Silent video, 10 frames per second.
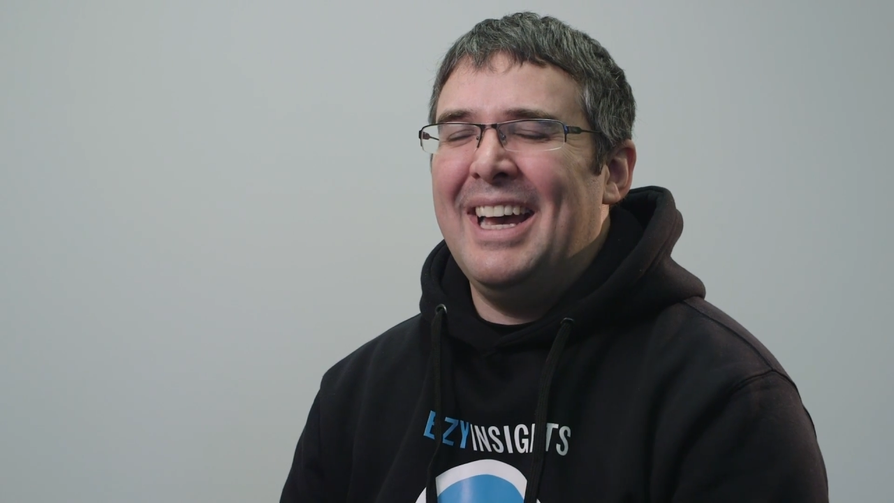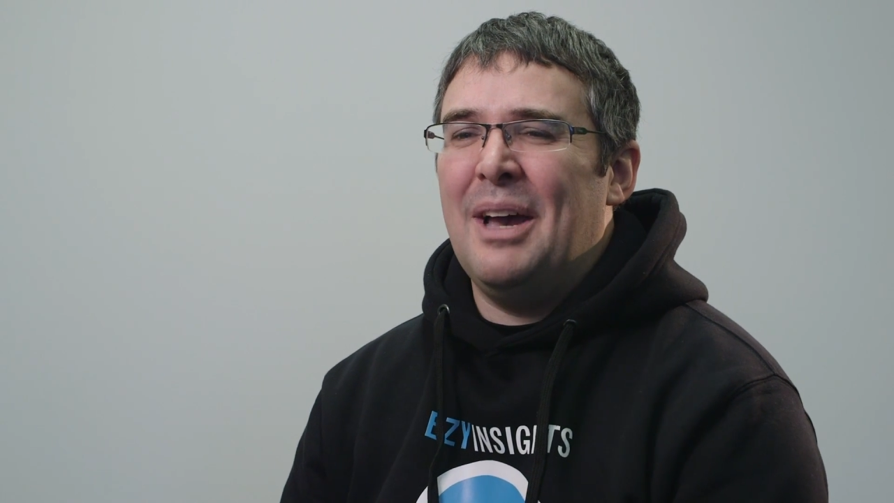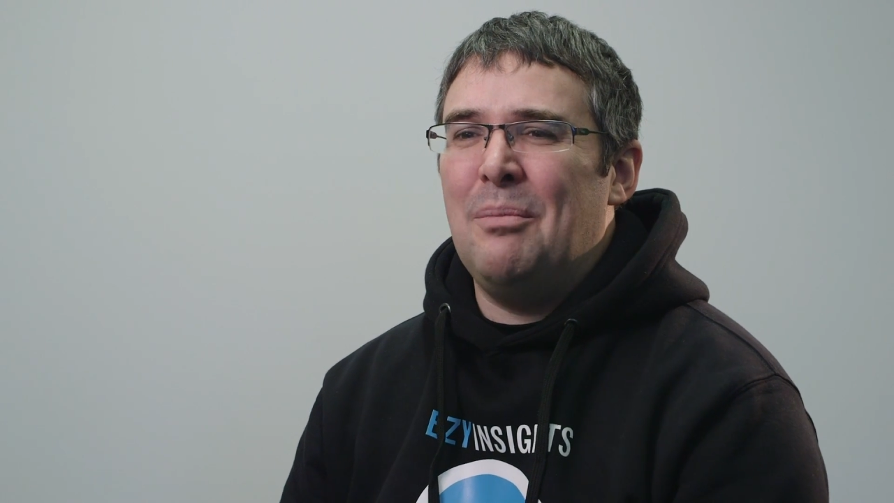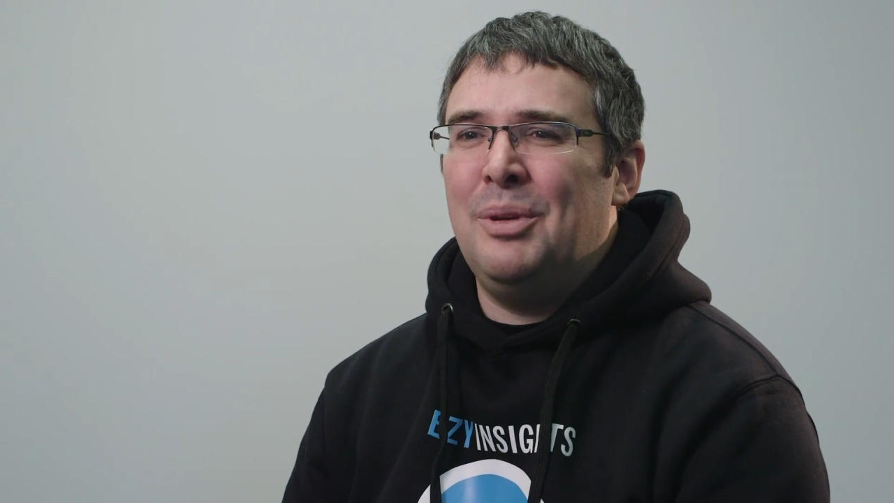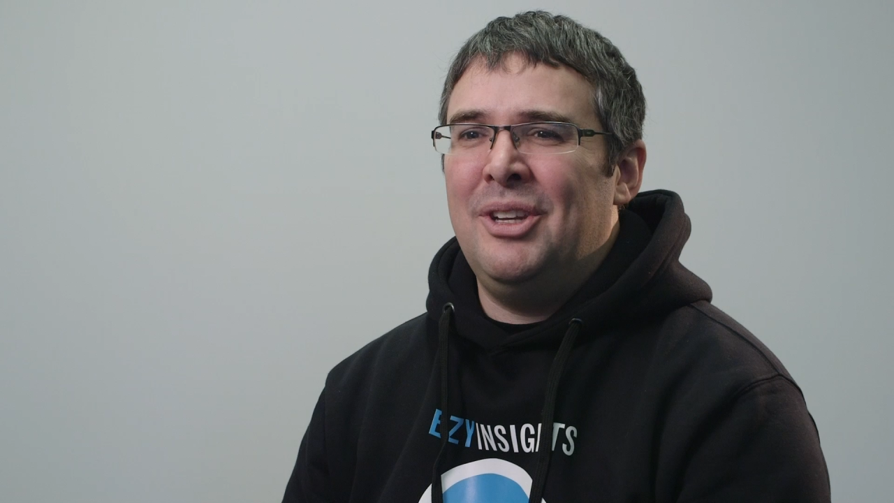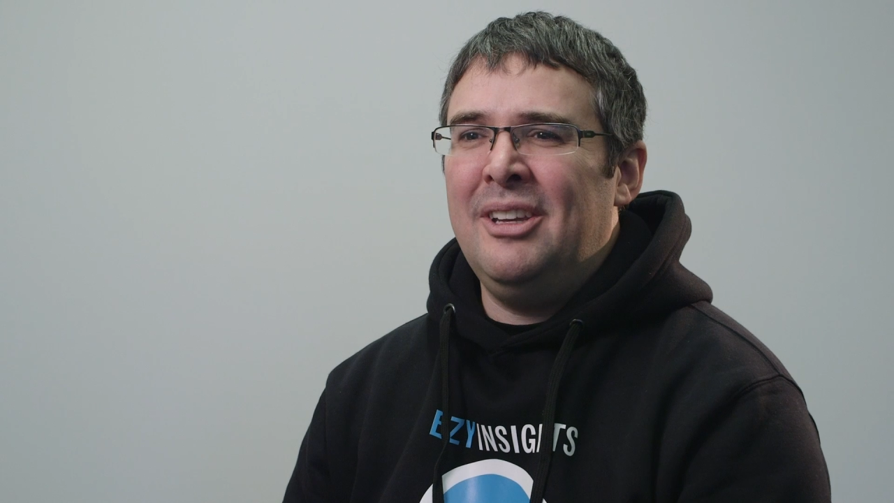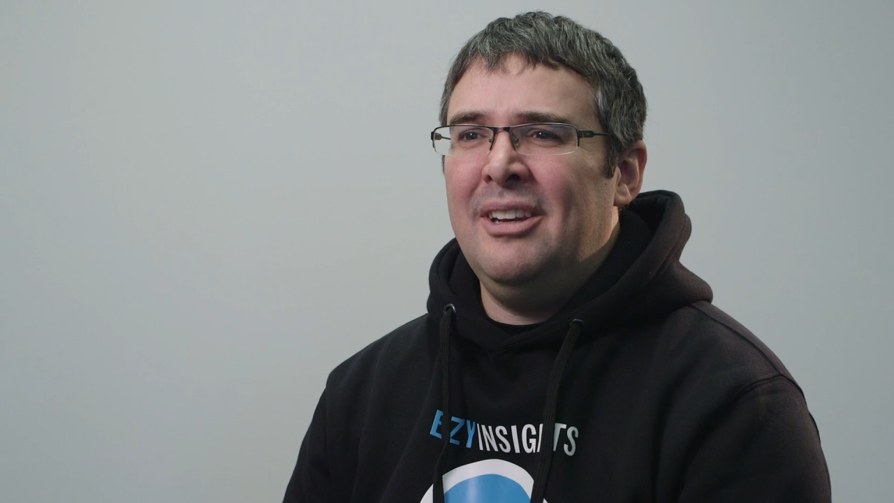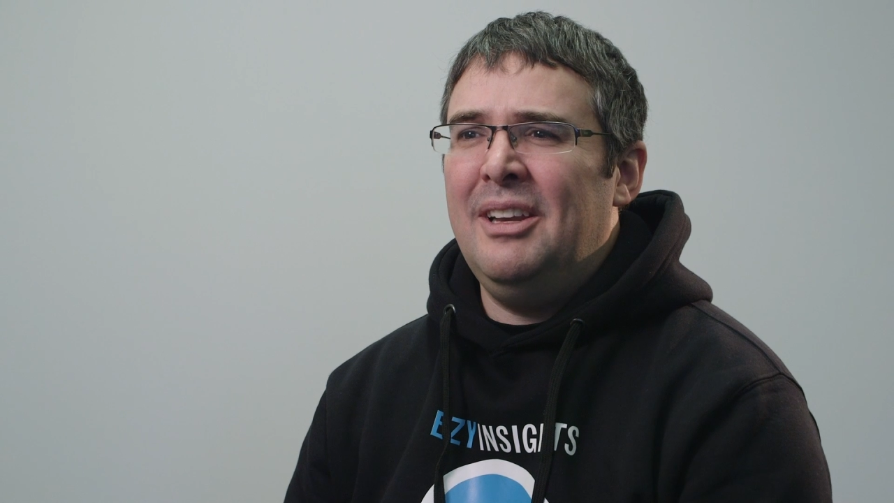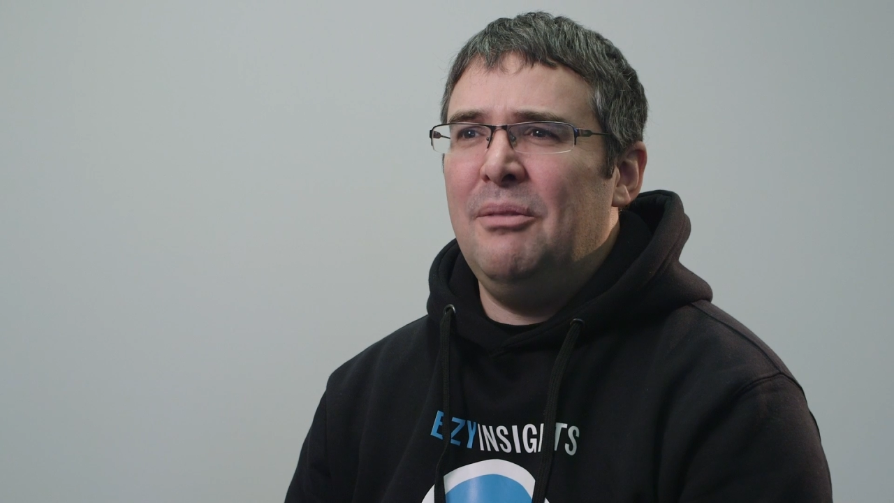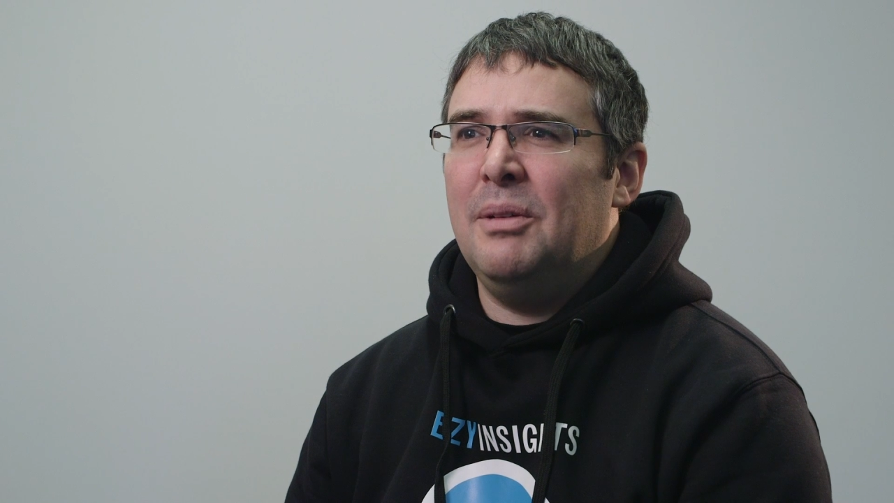
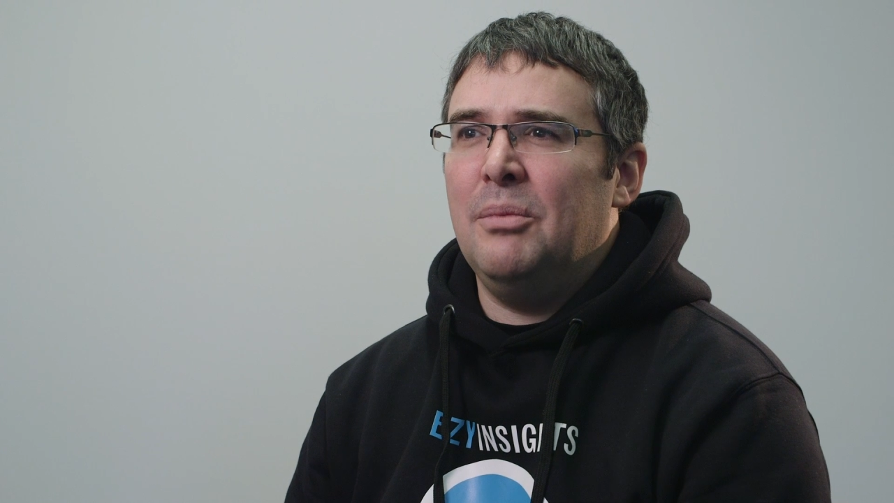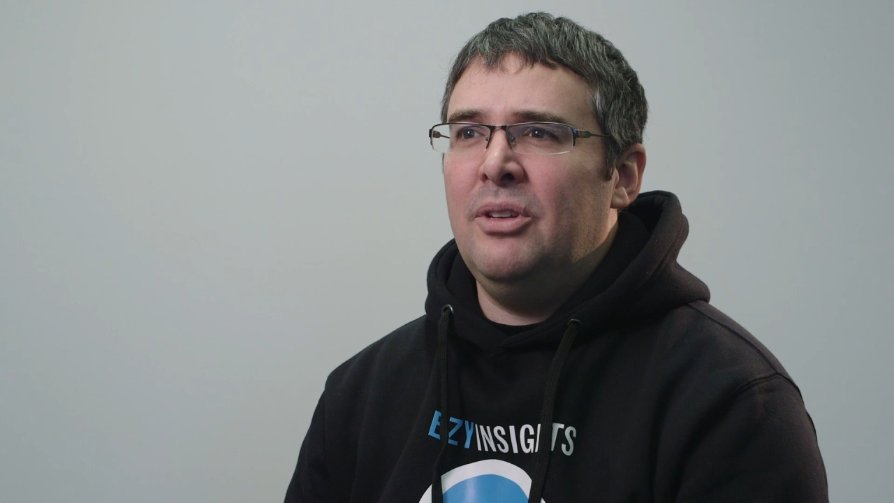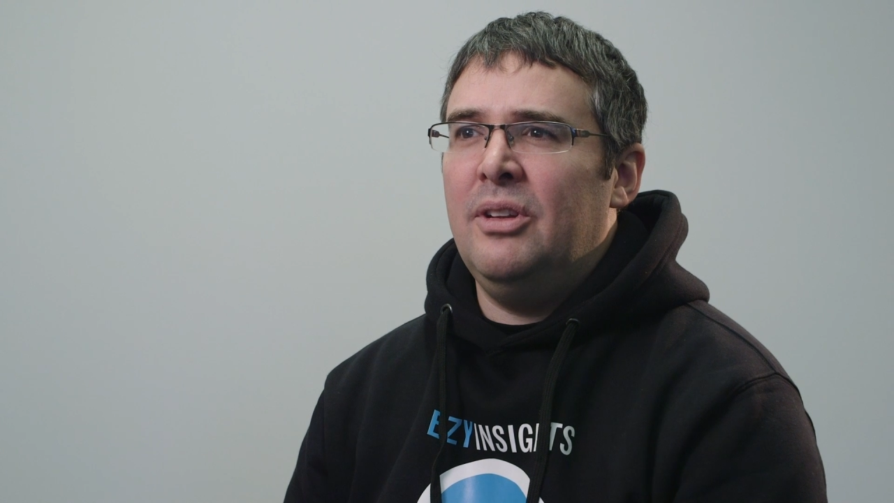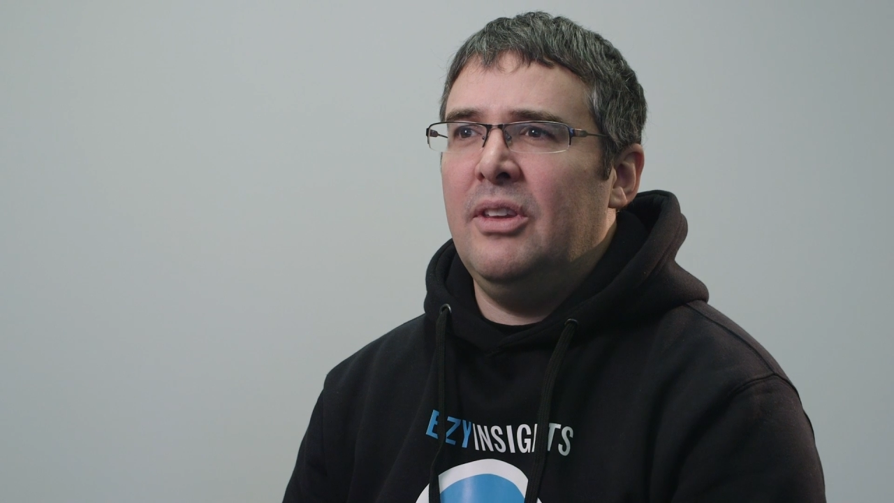Particularly when most